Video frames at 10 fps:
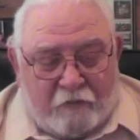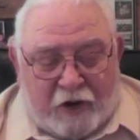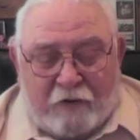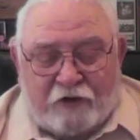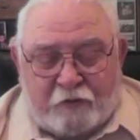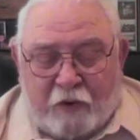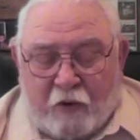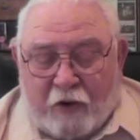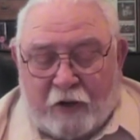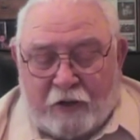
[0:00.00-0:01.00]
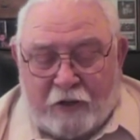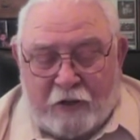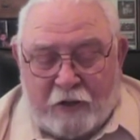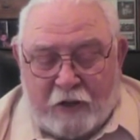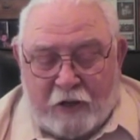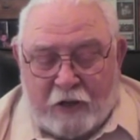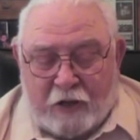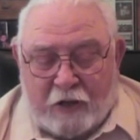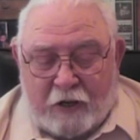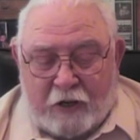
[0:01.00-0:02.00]
but I was bored,
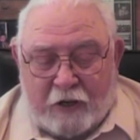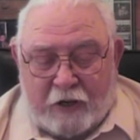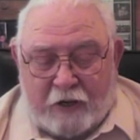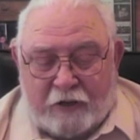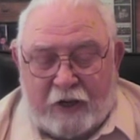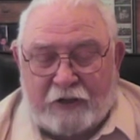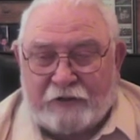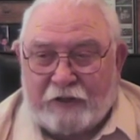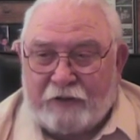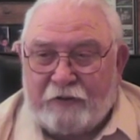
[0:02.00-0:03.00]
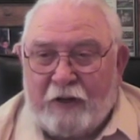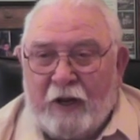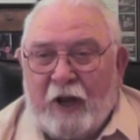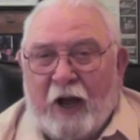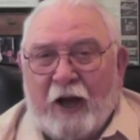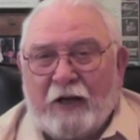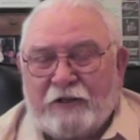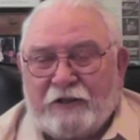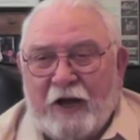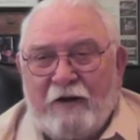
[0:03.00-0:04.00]
and I said I
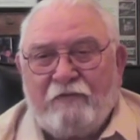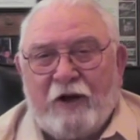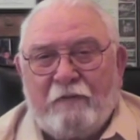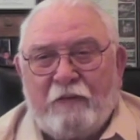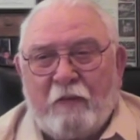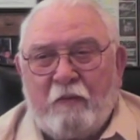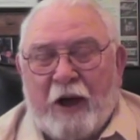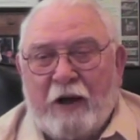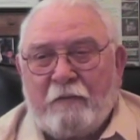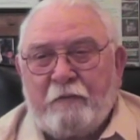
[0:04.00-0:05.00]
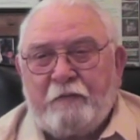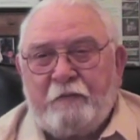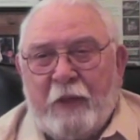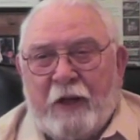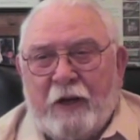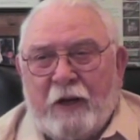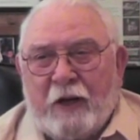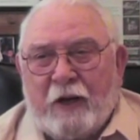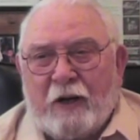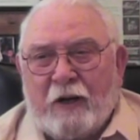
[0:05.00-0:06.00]
had saved up about
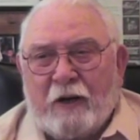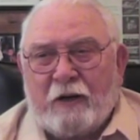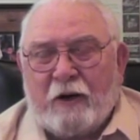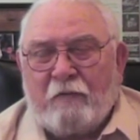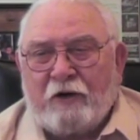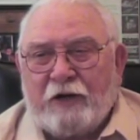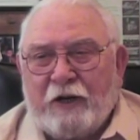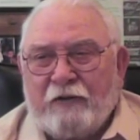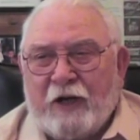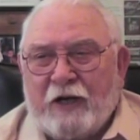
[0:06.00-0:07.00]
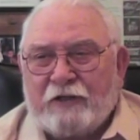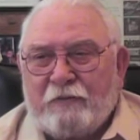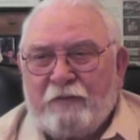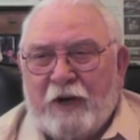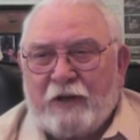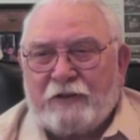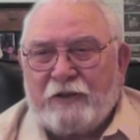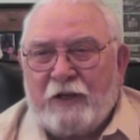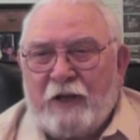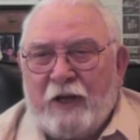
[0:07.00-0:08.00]
a little over
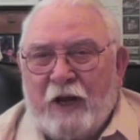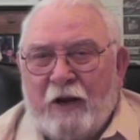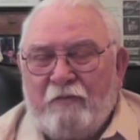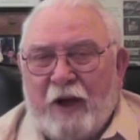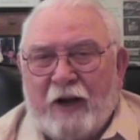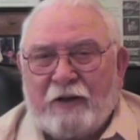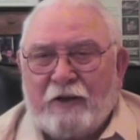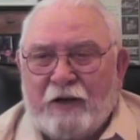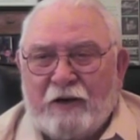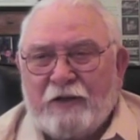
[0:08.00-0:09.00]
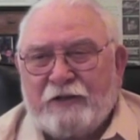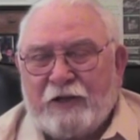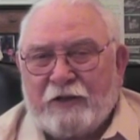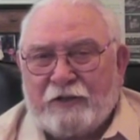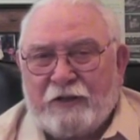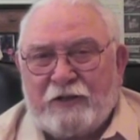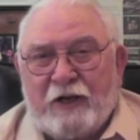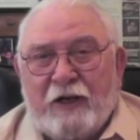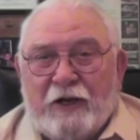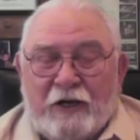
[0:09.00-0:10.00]
$10,000, and back in the early '60s,
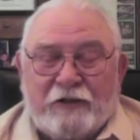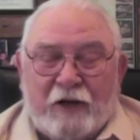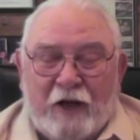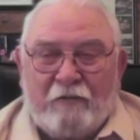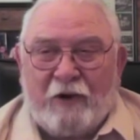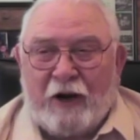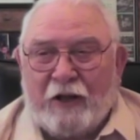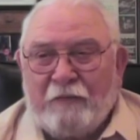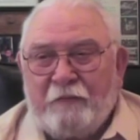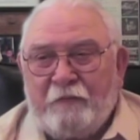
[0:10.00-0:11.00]
that's a lot of money.